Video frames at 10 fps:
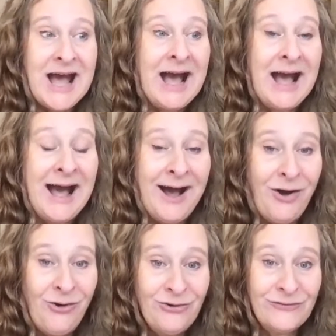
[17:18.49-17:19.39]

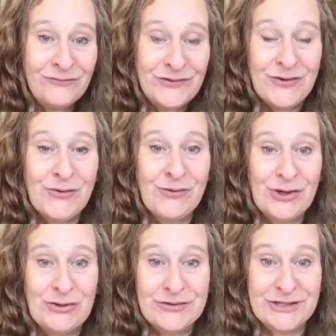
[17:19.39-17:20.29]
how do
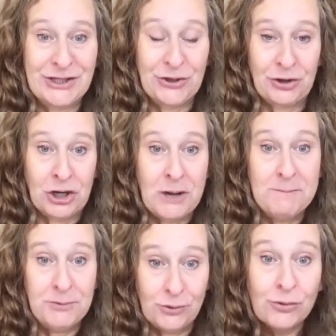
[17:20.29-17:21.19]
you secure a
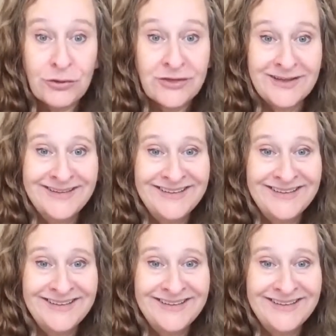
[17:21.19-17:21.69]
booth